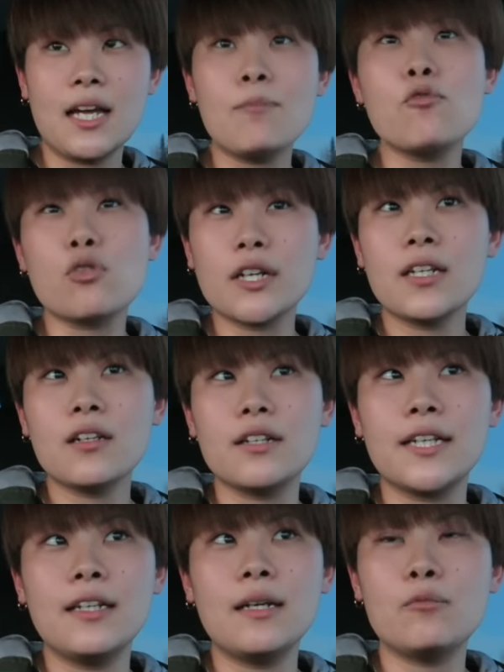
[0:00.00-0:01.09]
I'm working on
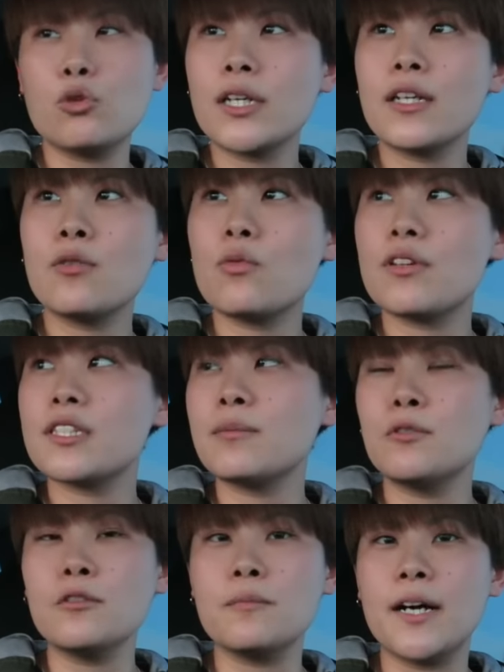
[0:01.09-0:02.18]
it. I'm working with
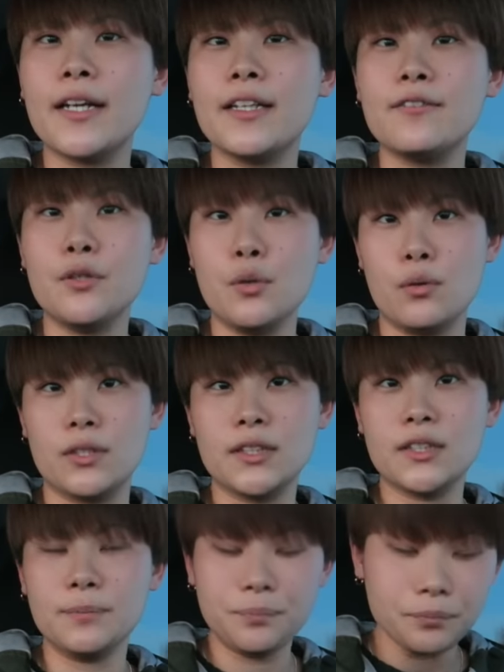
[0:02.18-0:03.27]
some of my viewers.